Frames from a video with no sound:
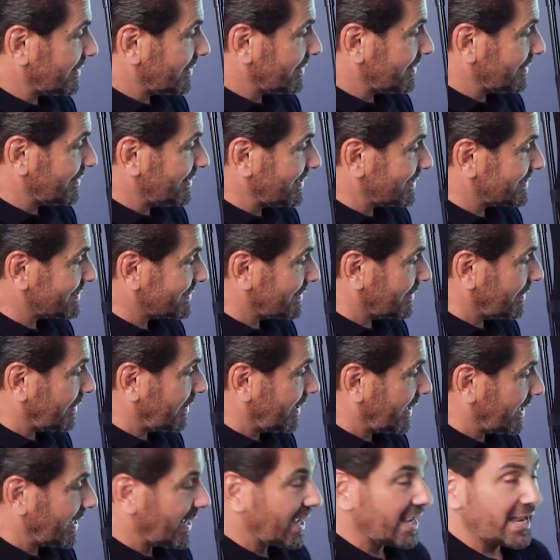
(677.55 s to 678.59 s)
this
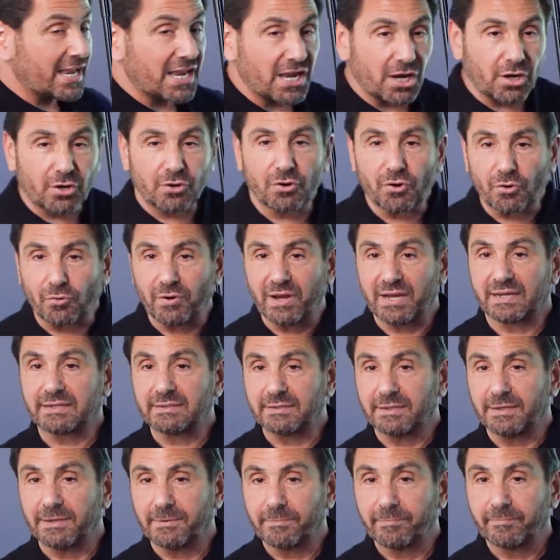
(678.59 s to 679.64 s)
guy
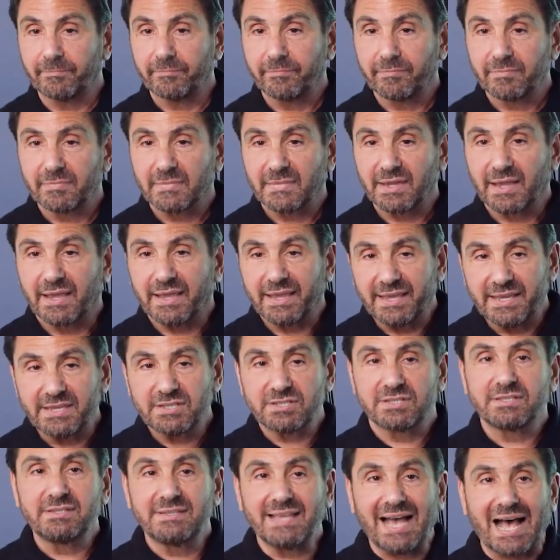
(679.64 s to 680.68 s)
incorrectly.
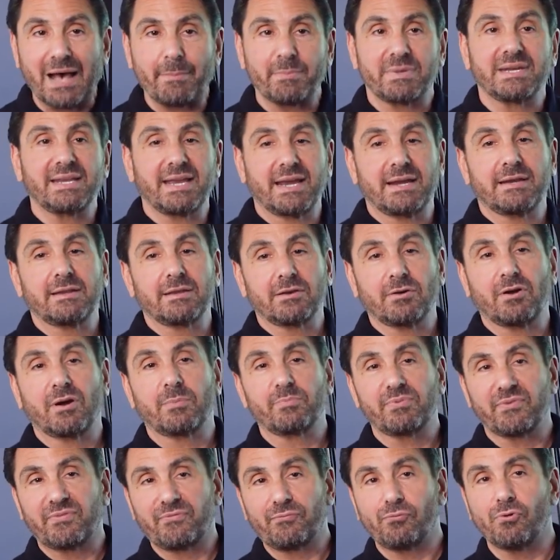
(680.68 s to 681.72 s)
He's dominating our
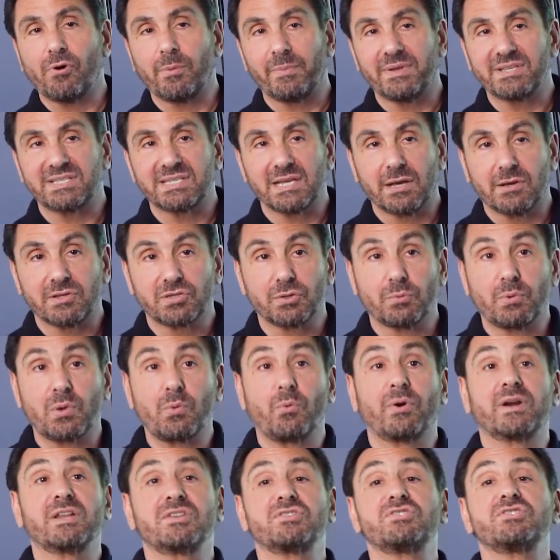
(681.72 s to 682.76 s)
performance now, so we
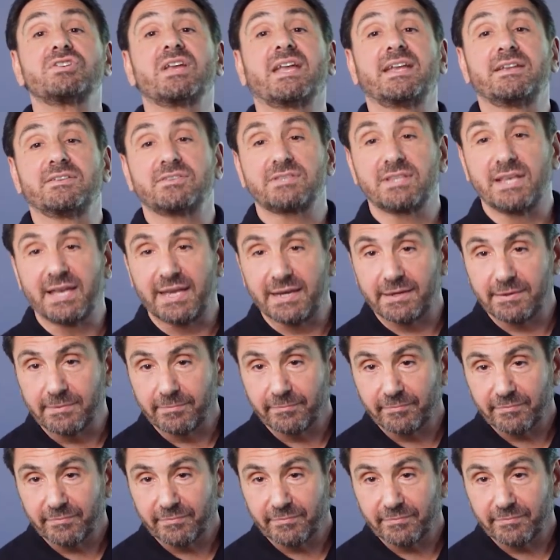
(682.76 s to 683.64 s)
want to change that.